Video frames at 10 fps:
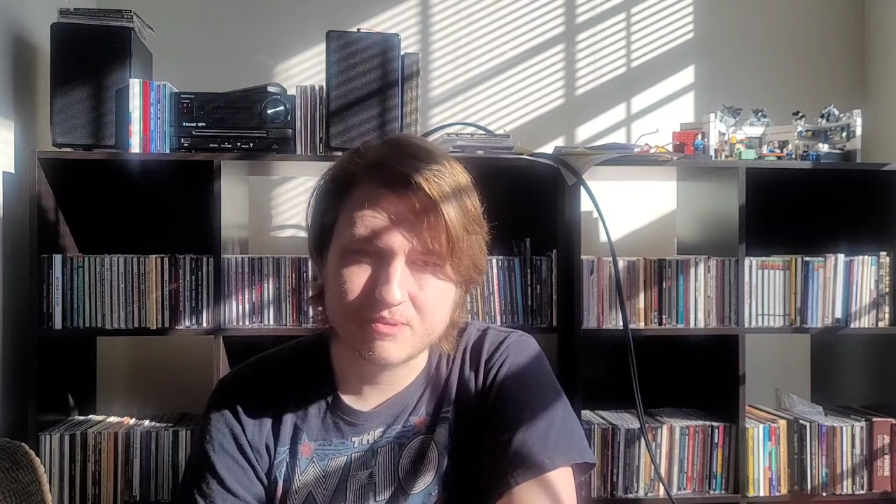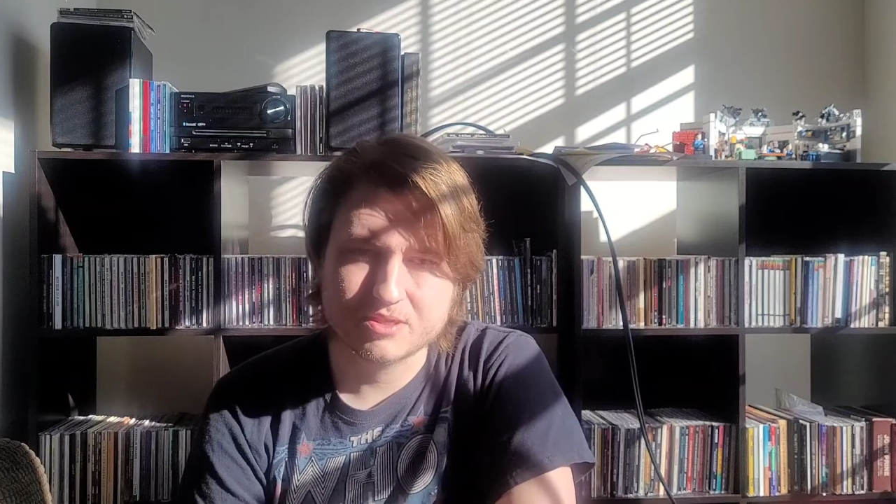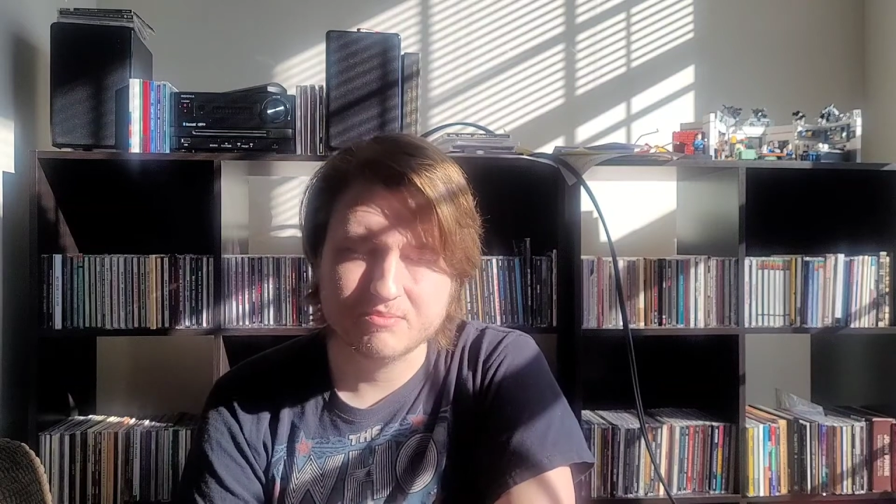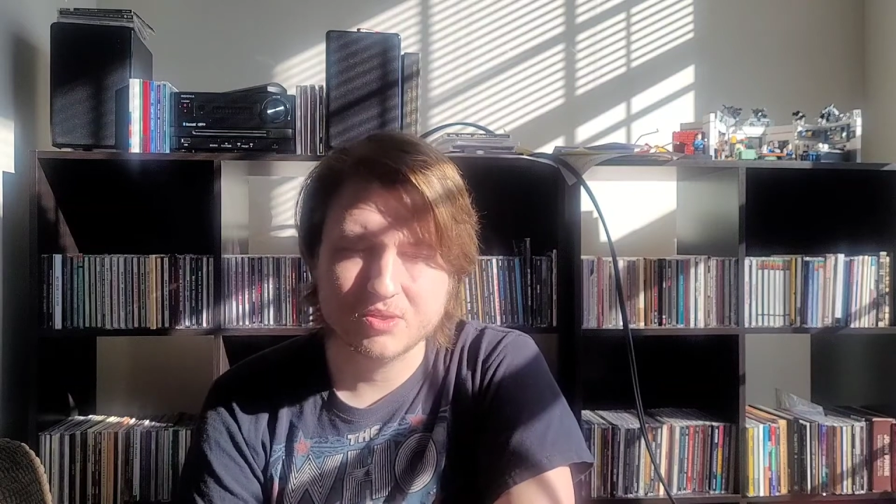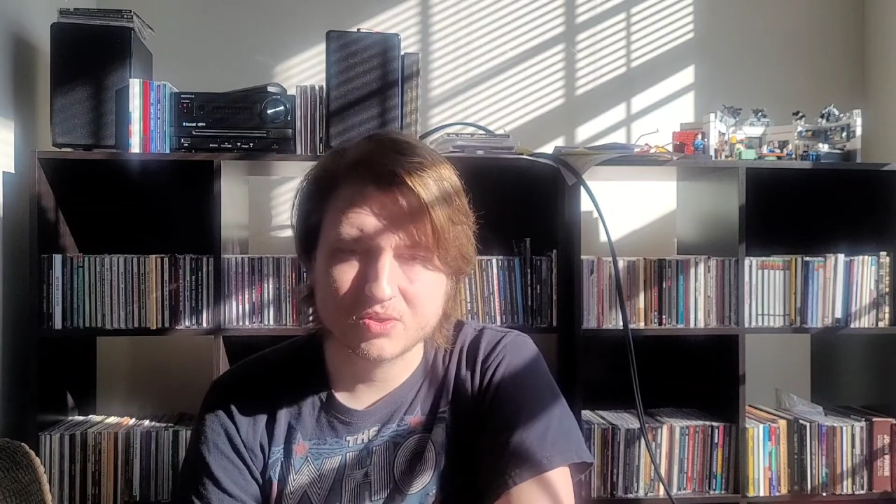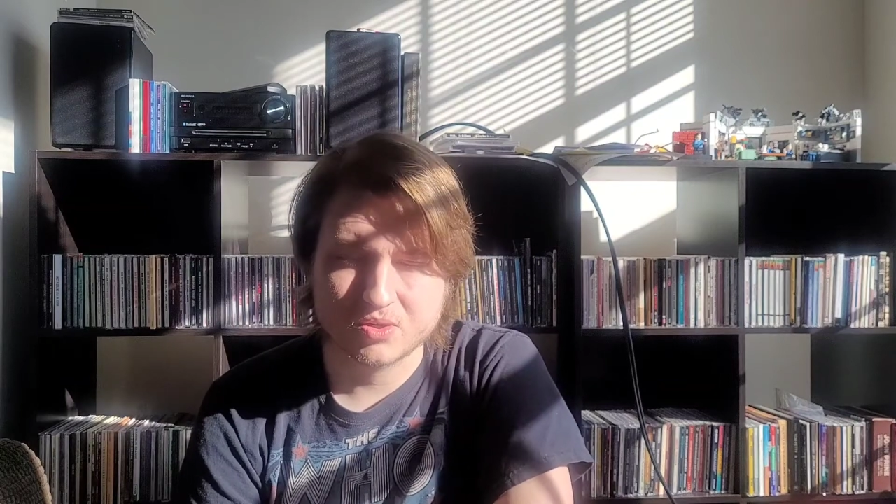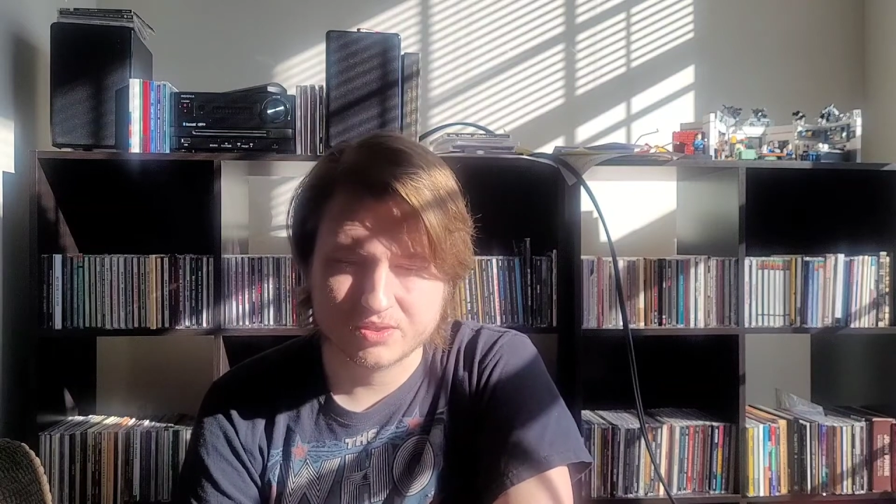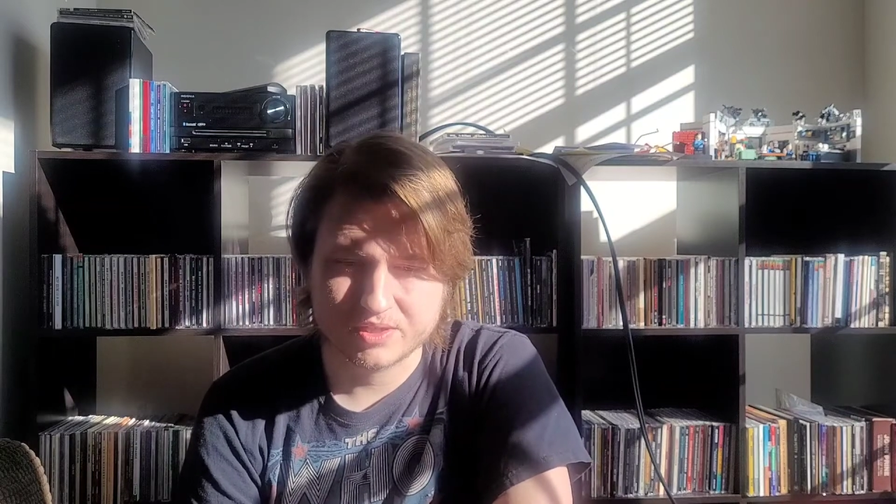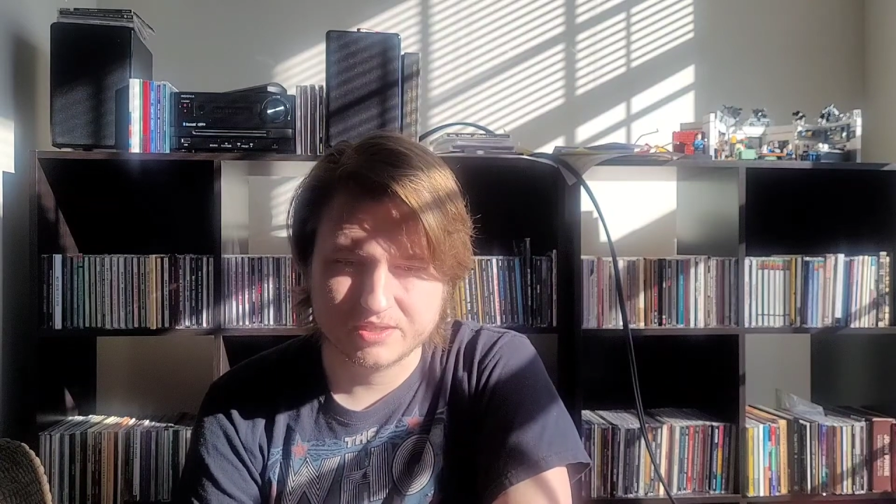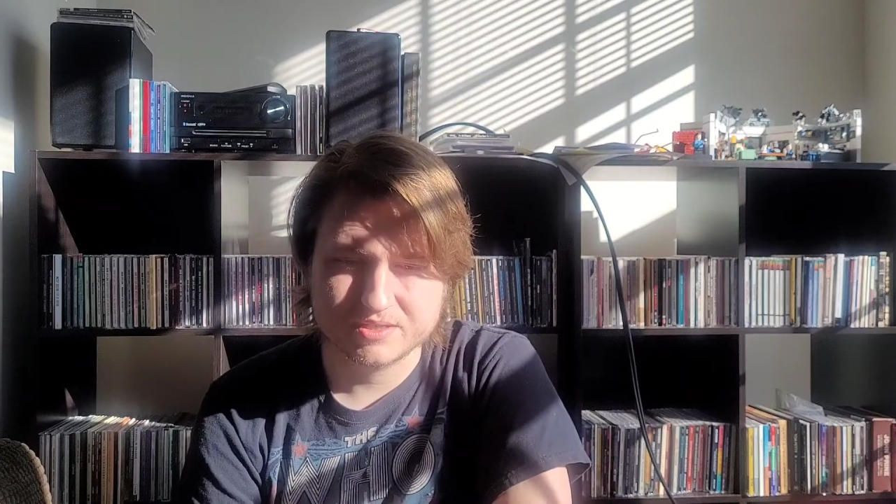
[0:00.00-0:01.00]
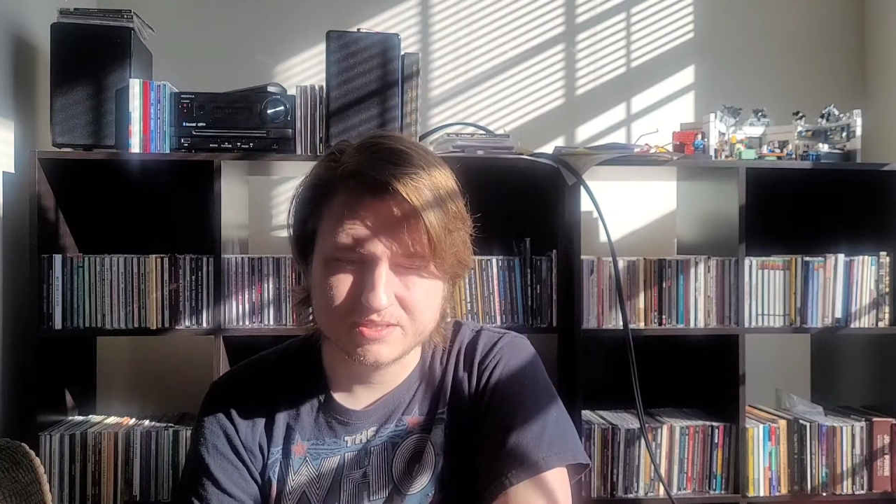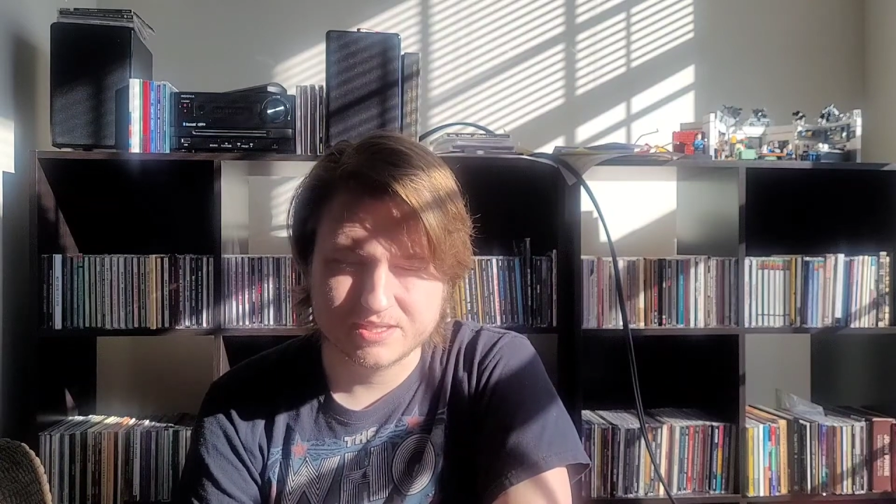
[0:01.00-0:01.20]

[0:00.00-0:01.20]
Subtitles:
about the Milk Carton Kids